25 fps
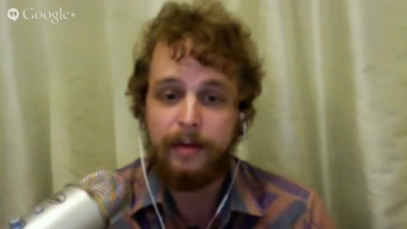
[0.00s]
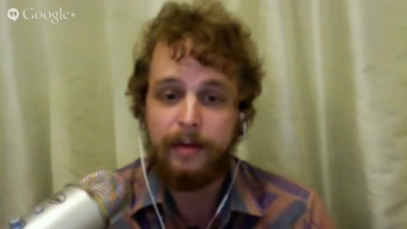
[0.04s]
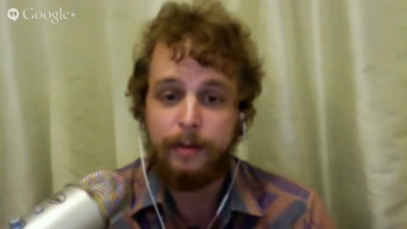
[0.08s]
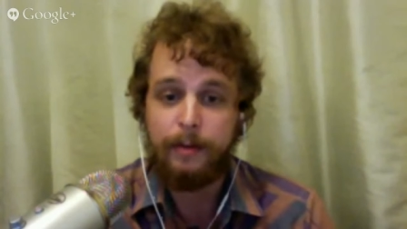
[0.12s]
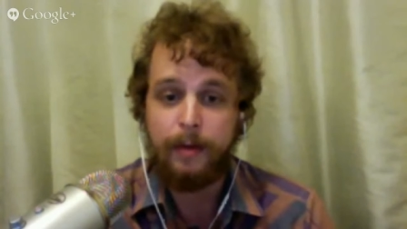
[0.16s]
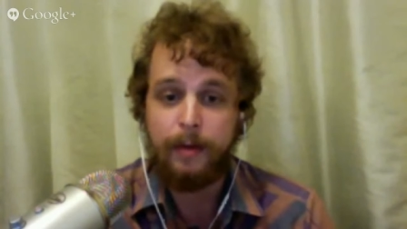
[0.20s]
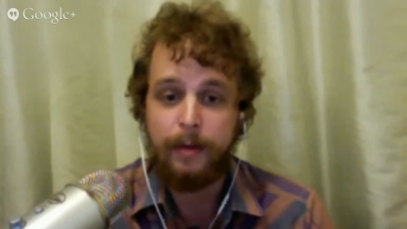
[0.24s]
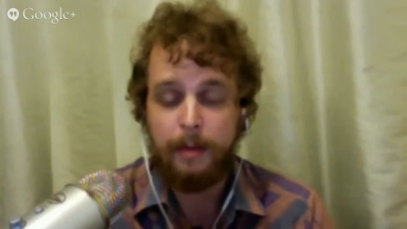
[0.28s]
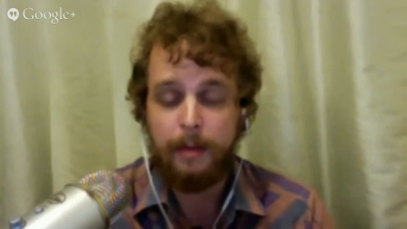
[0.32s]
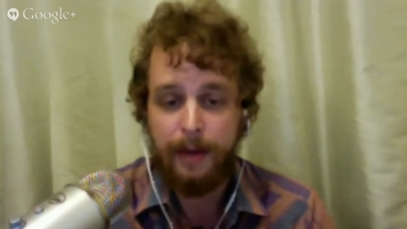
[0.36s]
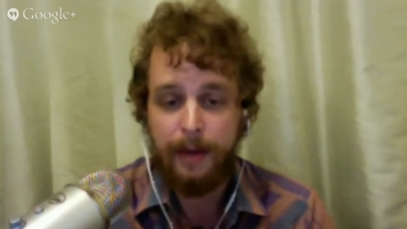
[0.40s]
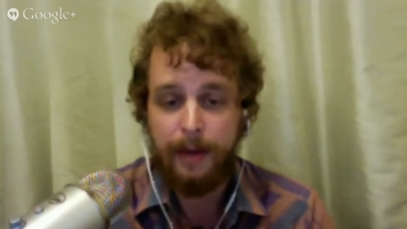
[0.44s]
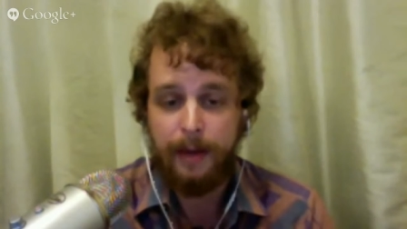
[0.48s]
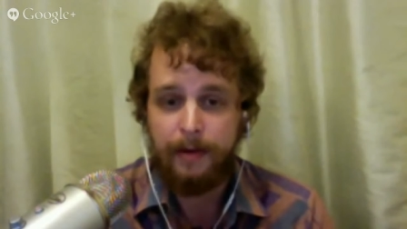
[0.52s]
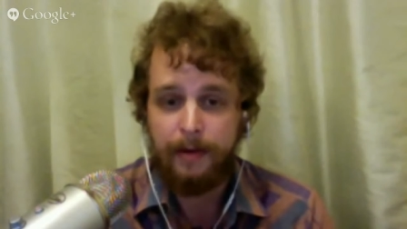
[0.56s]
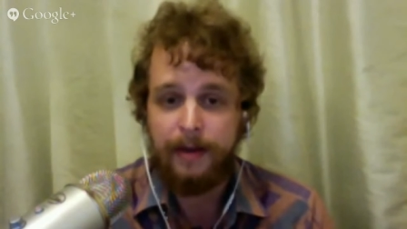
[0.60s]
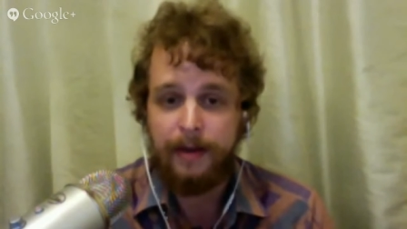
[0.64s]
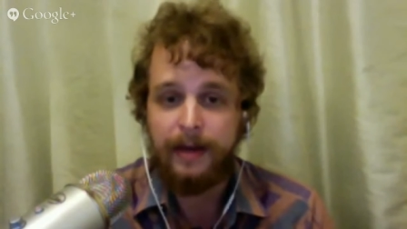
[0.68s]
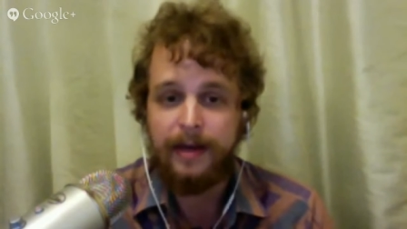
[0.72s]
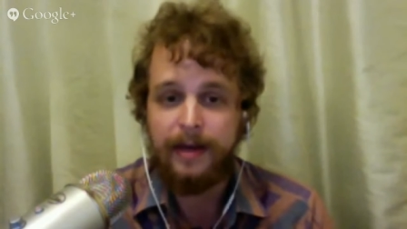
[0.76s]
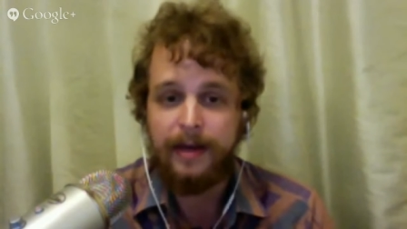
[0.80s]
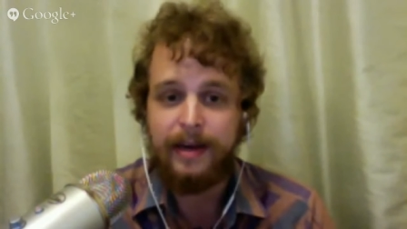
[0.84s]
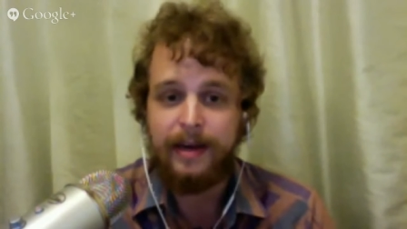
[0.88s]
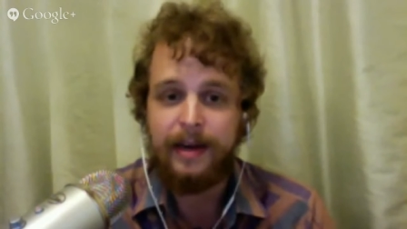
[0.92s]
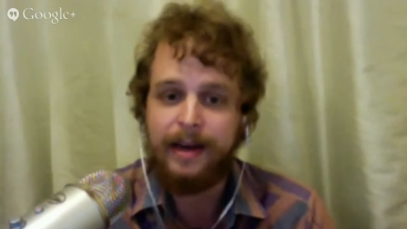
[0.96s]
Rick
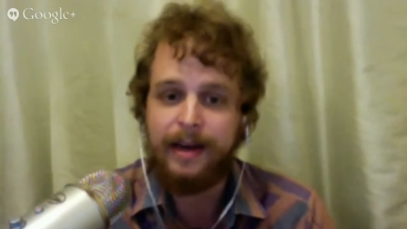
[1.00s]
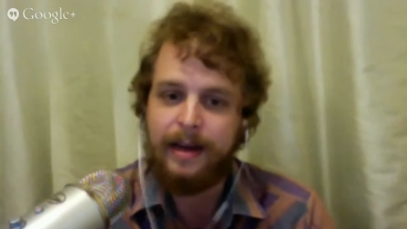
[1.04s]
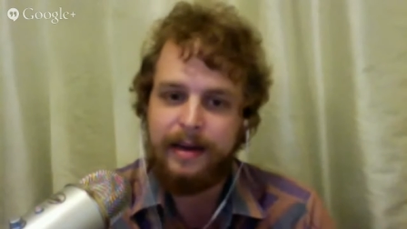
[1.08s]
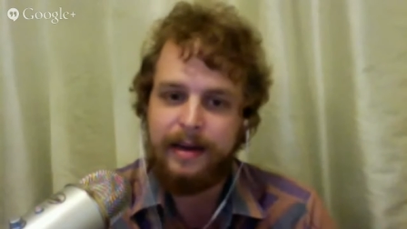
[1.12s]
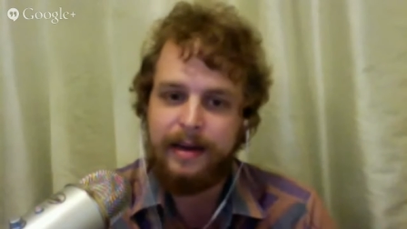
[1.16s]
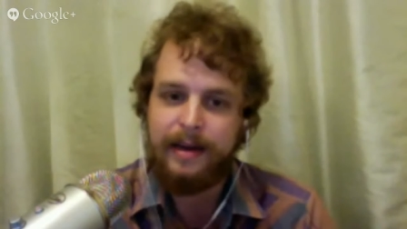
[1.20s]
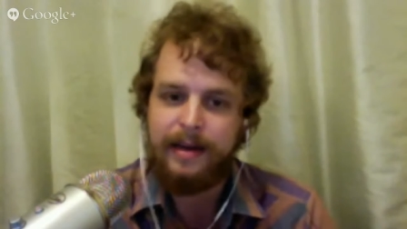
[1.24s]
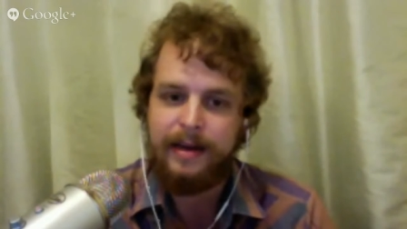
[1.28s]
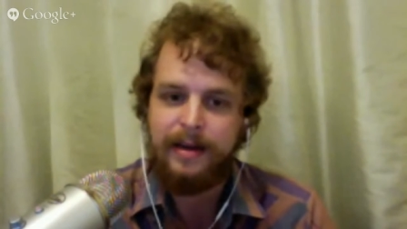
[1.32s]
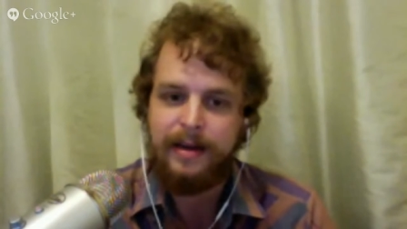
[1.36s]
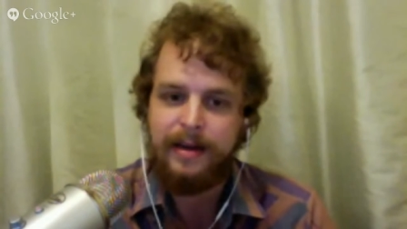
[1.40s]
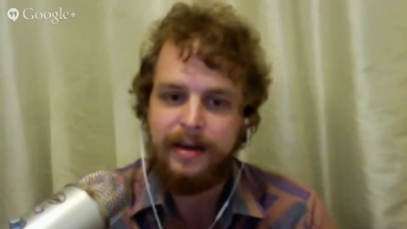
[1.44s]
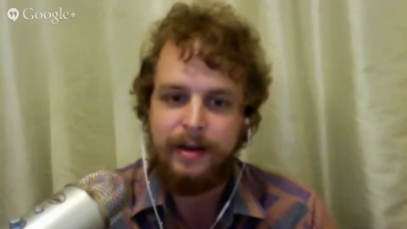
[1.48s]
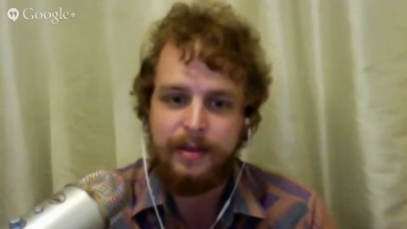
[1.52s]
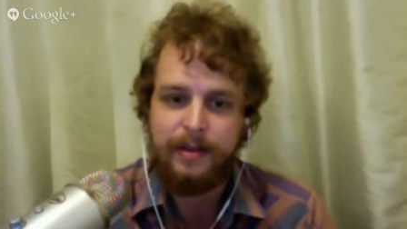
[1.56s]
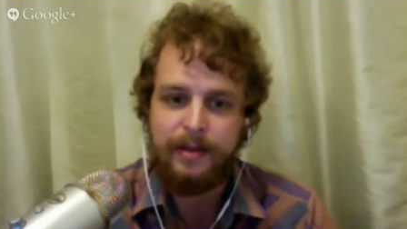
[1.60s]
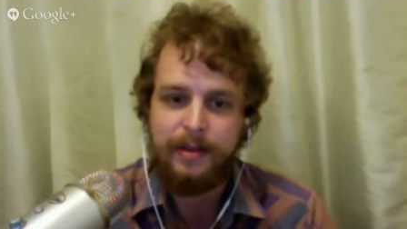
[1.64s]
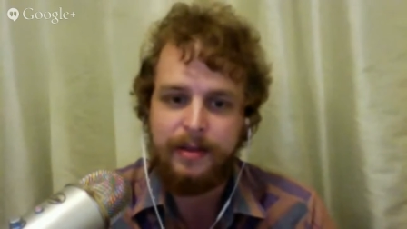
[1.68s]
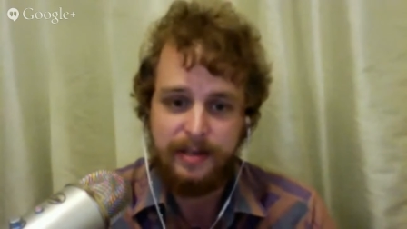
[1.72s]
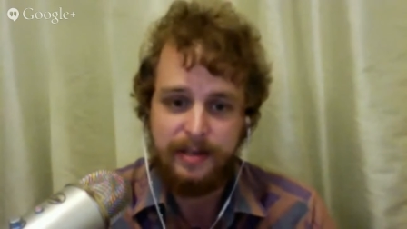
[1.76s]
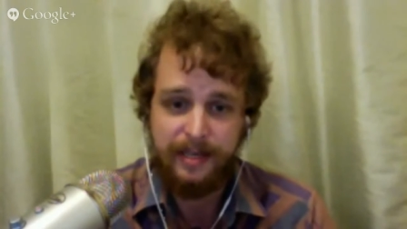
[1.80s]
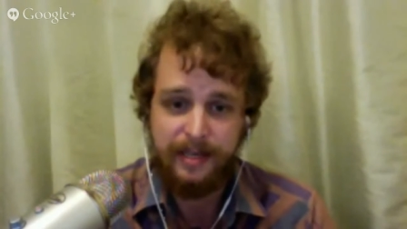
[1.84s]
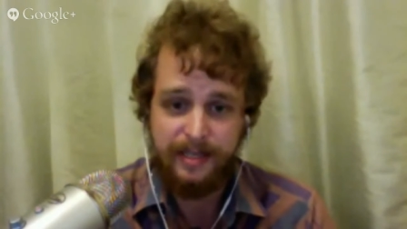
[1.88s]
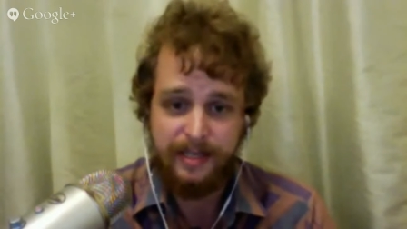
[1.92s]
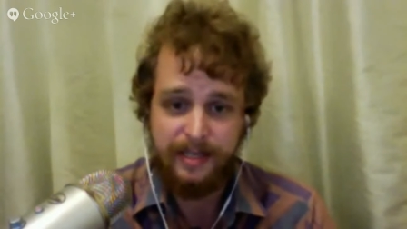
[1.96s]
Perry a cut on the
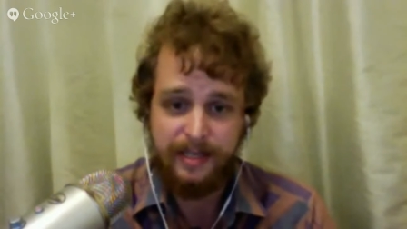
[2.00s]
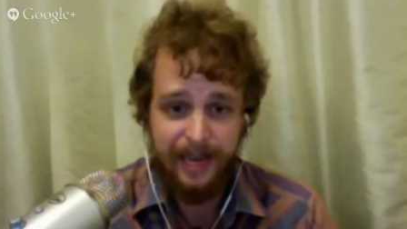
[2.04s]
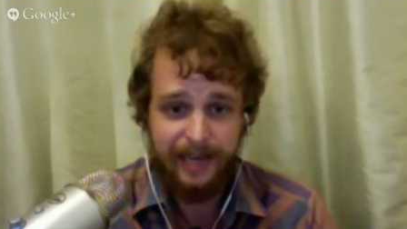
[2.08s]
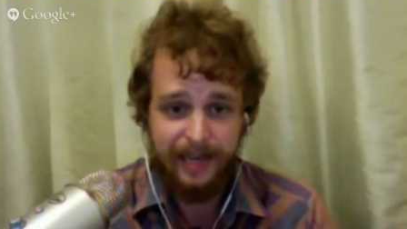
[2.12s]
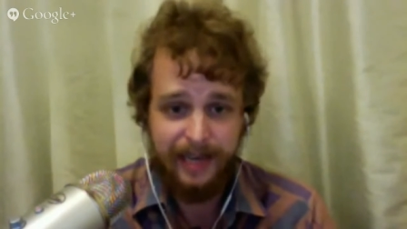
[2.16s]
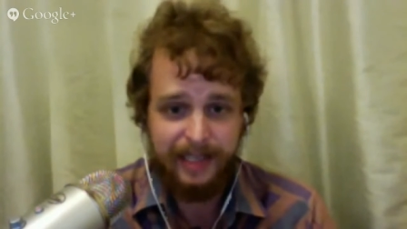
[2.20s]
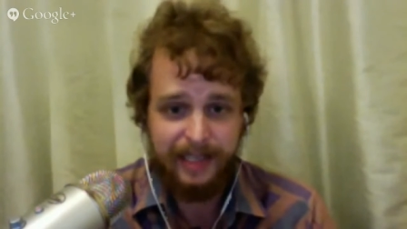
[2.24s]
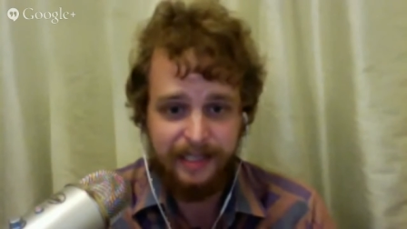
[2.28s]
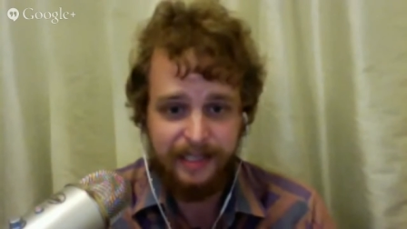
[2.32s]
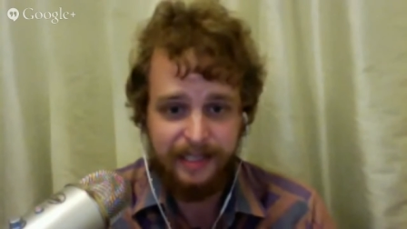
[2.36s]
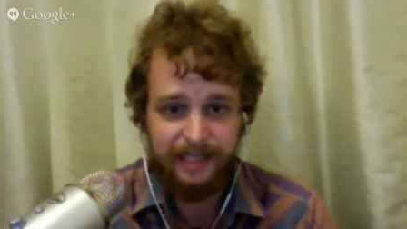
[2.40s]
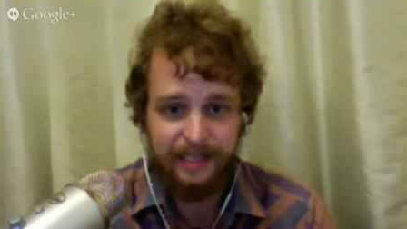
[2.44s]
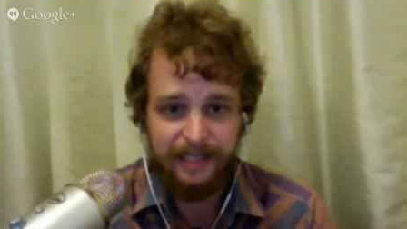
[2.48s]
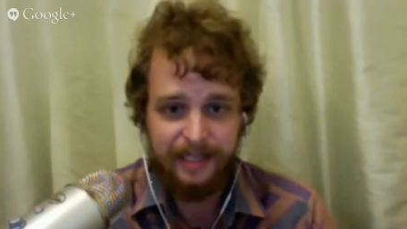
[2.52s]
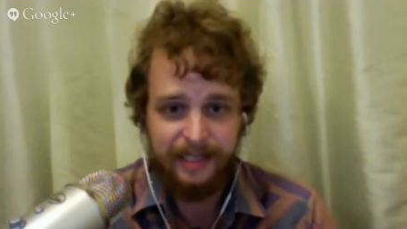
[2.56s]
transaction.